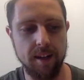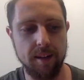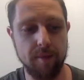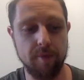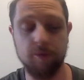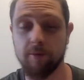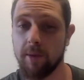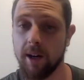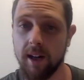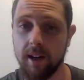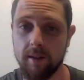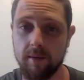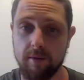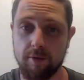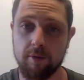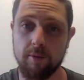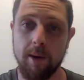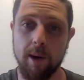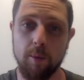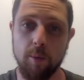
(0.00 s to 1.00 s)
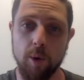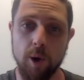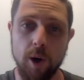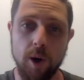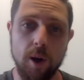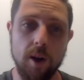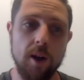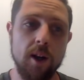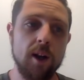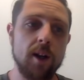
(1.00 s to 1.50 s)
through my
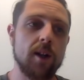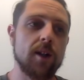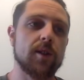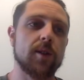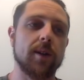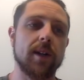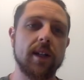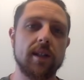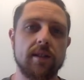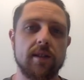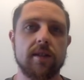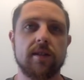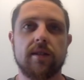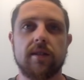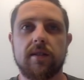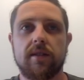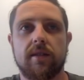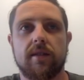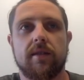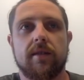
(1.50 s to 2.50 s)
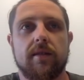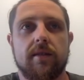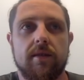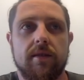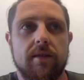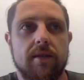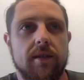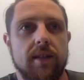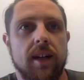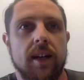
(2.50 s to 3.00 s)
work. So I guess it's,
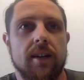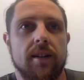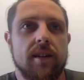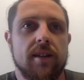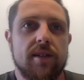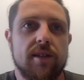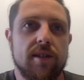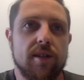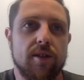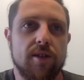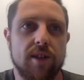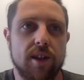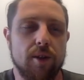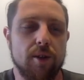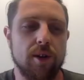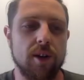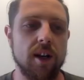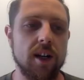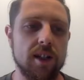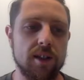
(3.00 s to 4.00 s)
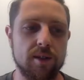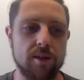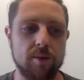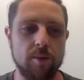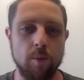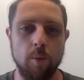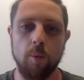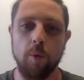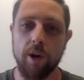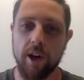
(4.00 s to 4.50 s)
yeah, necessary to tell you guys
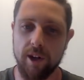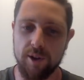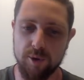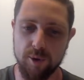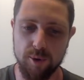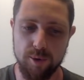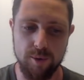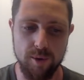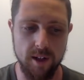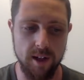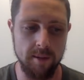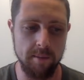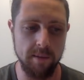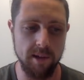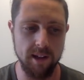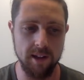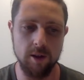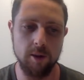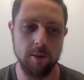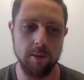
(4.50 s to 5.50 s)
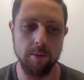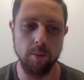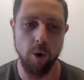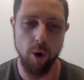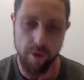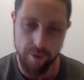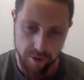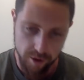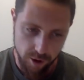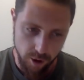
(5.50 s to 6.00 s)
what I do. I'm a little bit
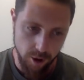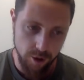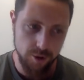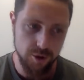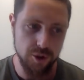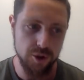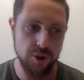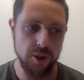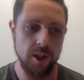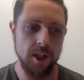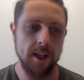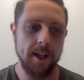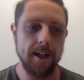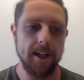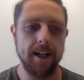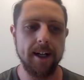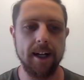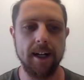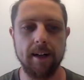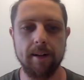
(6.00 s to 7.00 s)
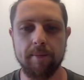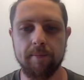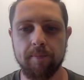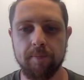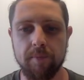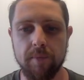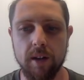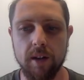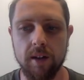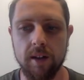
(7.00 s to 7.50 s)
more than a coach.
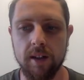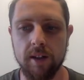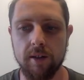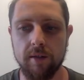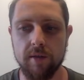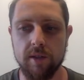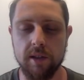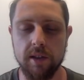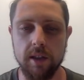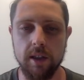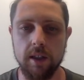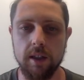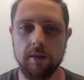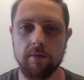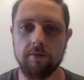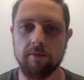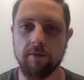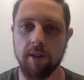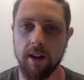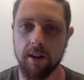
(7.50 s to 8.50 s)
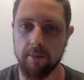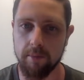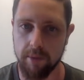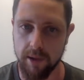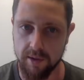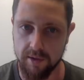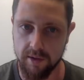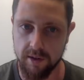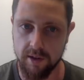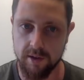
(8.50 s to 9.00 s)
I obviously run a
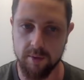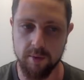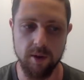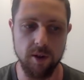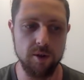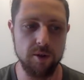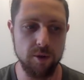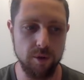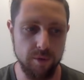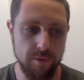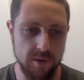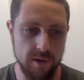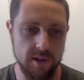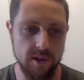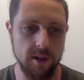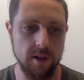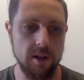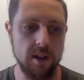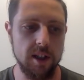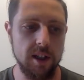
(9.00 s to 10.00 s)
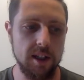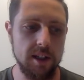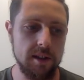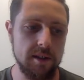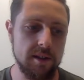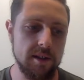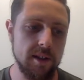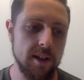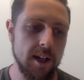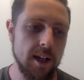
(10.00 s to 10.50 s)
business. We've got 2
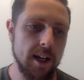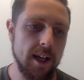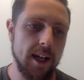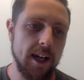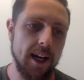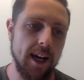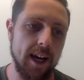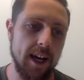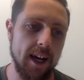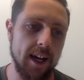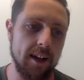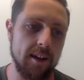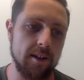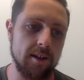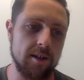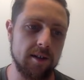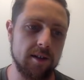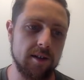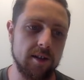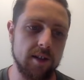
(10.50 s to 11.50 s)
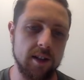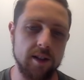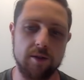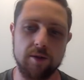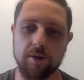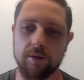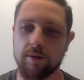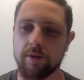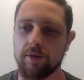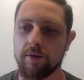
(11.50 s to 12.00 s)
facilities, and I
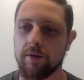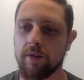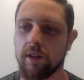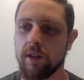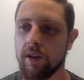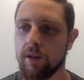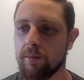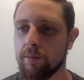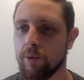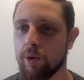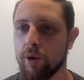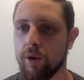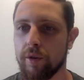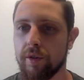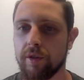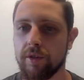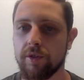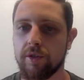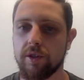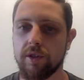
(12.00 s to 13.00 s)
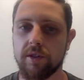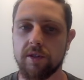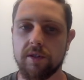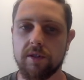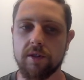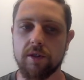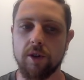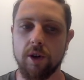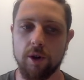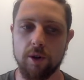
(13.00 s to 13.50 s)
do a lot more than
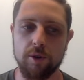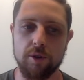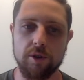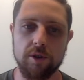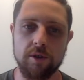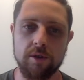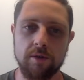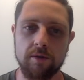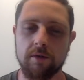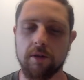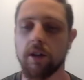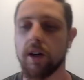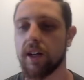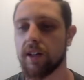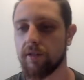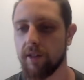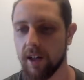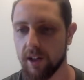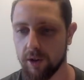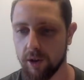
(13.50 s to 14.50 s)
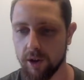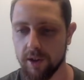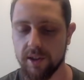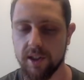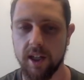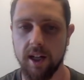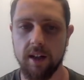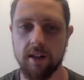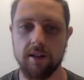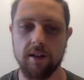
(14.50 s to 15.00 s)
just coach. I create
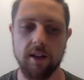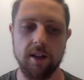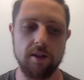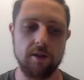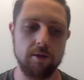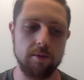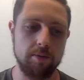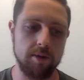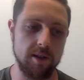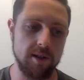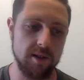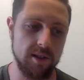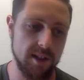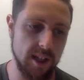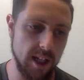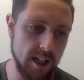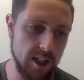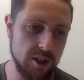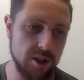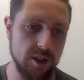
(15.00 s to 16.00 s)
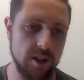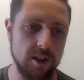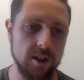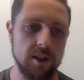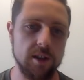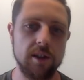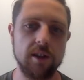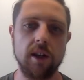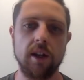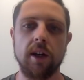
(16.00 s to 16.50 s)
content. I do
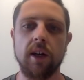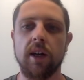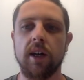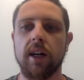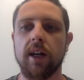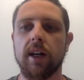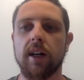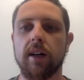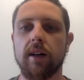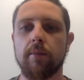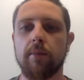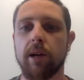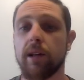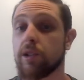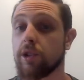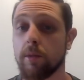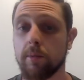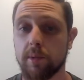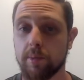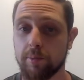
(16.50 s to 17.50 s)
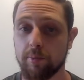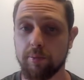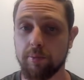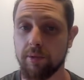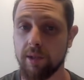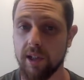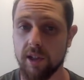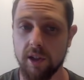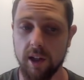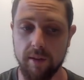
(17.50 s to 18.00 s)
presentations. My job's
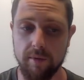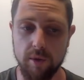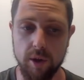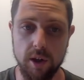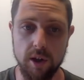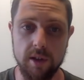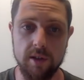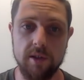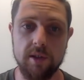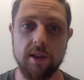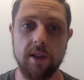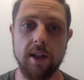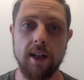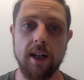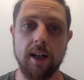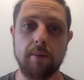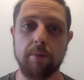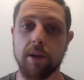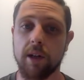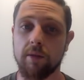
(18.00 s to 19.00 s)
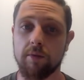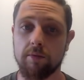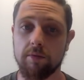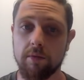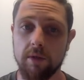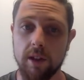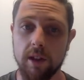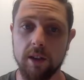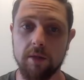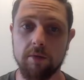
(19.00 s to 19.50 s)
pretty diverse, but I
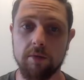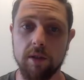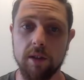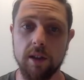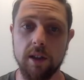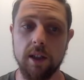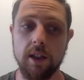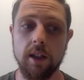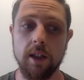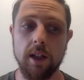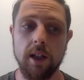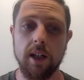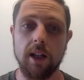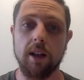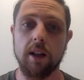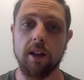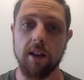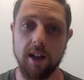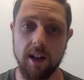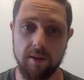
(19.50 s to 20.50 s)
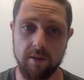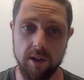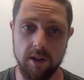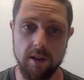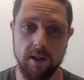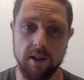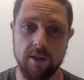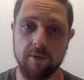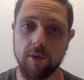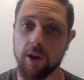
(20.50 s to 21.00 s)
really, really love it.
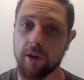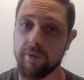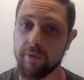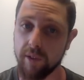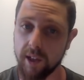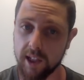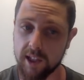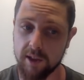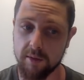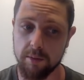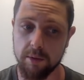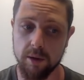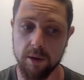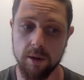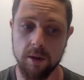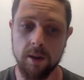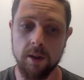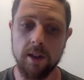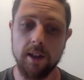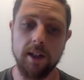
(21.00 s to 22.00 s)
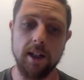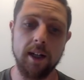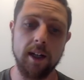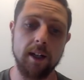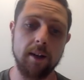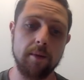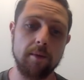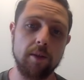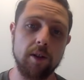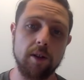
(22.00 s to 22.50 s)
It's very flexible.
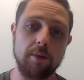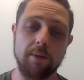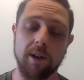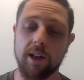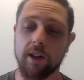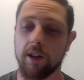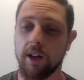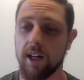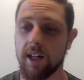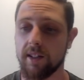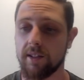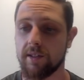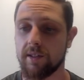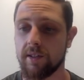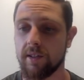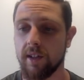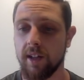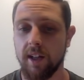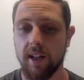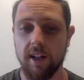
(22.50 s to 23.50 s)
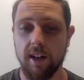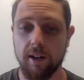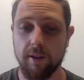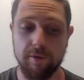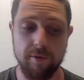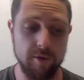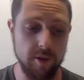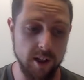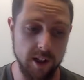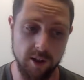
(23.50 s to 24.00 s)
You know, my clients are
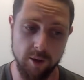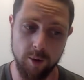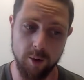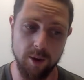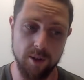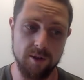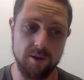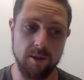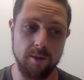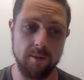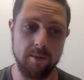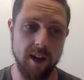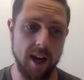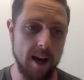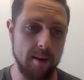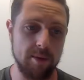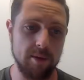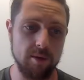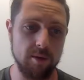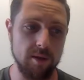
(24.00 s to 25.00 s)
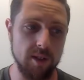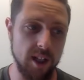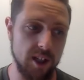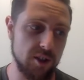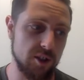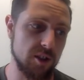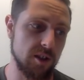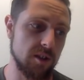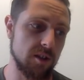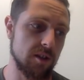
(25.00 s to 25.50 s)
freaking awesome. They're absolute
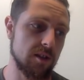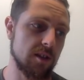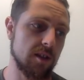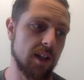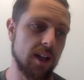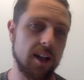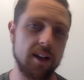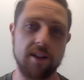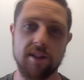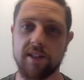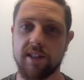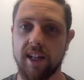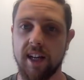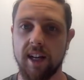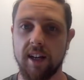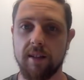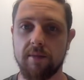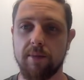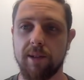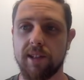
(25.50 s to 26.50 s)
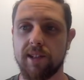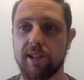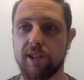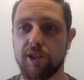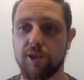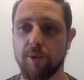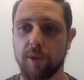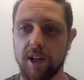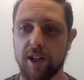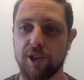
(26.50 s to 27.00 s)
legends. They understand my
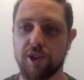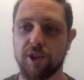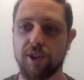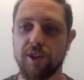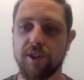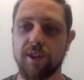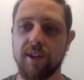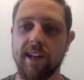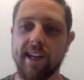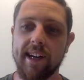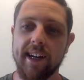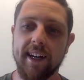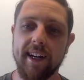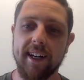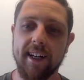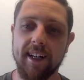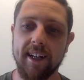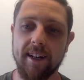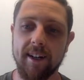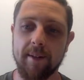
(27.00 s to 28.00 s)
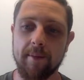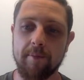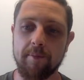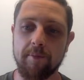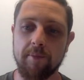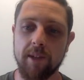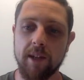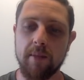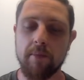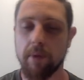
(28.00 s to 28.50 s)
situation,
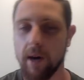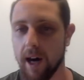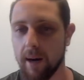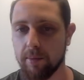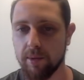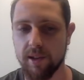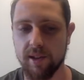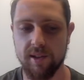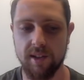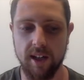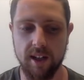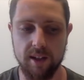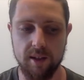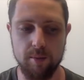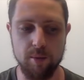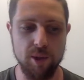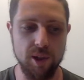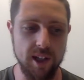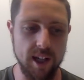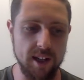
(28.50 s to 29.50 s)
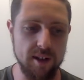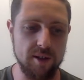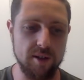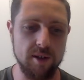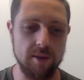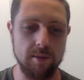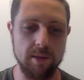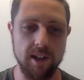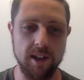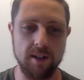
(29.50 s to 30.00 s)
in part because I communicate to
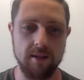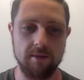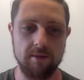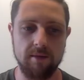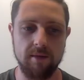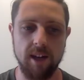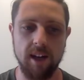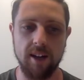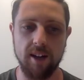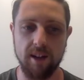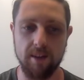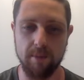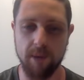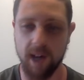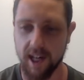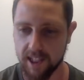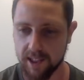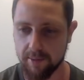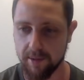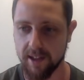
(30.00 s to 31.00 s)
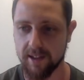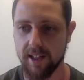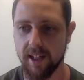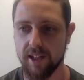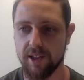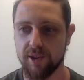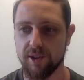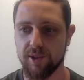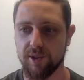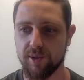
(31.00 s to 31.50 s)
them and I outline my
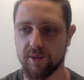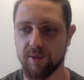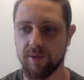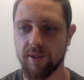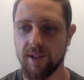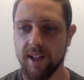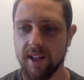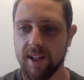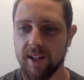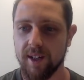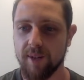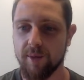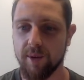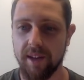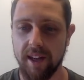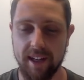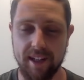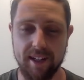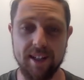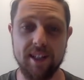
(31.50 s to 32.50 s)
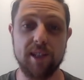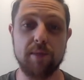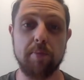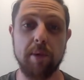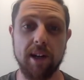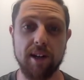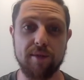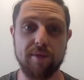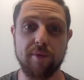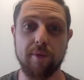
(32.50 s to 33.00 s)
expectations and what they can
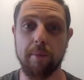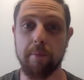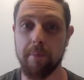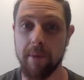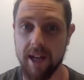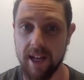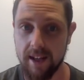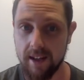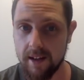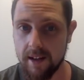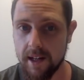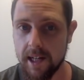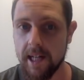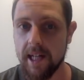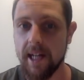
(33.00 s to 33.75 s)
expect from me,